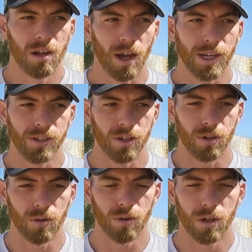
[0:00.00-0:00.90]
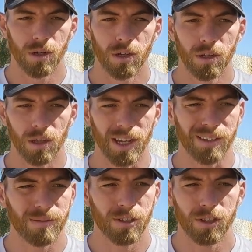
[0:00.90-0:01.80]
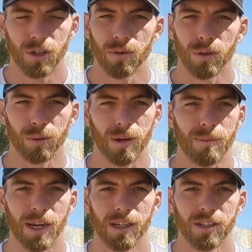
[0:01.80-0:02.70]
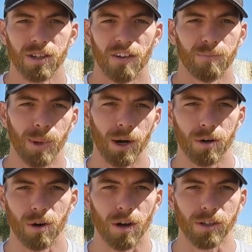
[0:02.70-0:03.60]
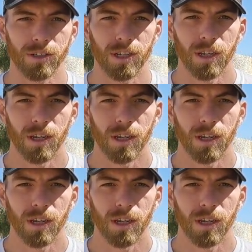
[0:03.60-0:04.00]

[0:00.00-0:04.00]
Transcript: I do like 2 to 3 minutes of bear crawls